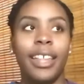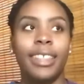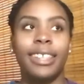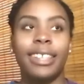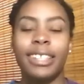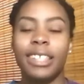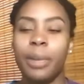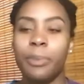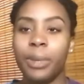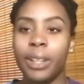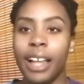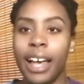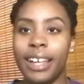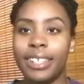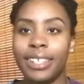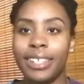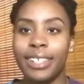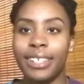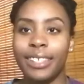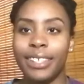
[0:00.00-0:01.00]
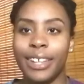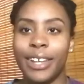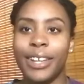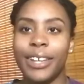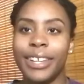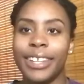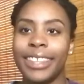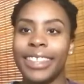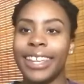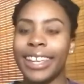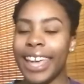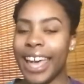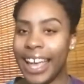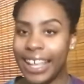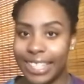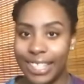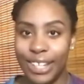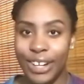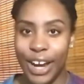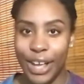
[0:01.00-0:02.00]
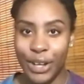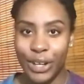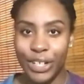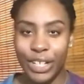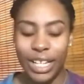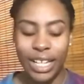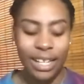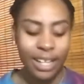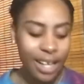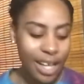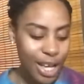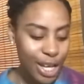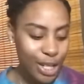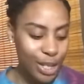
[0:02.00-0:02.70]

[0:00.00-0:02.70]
this symbolizes the Cancer energy.